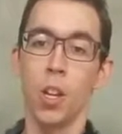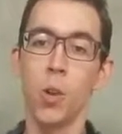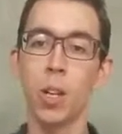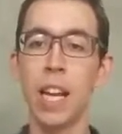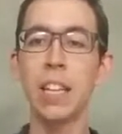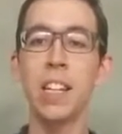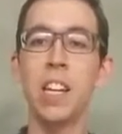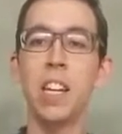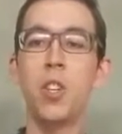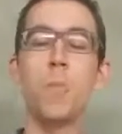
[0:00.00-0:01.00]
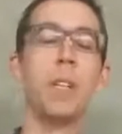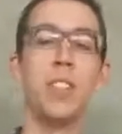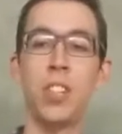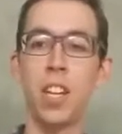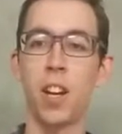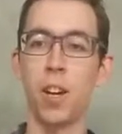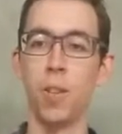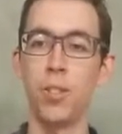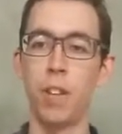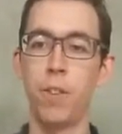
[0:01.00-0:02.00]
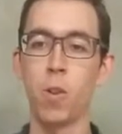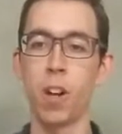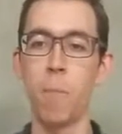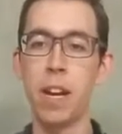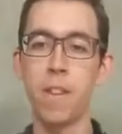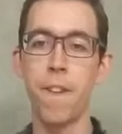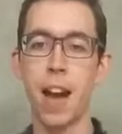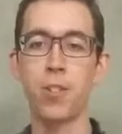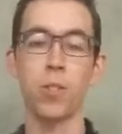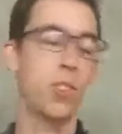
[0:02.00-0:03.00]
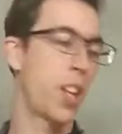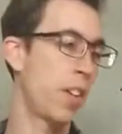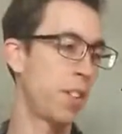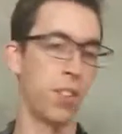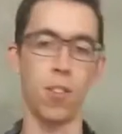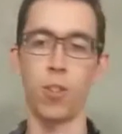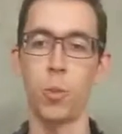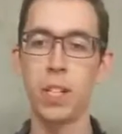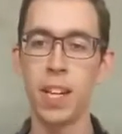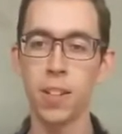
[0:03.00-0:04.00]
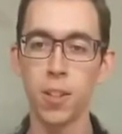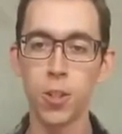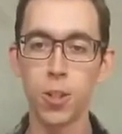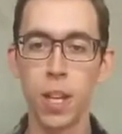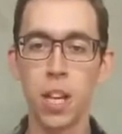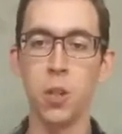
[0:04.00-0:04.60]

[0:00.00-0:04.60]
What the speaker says: You are likely to need UPC codes if you are a manufacturer selling to large retailers,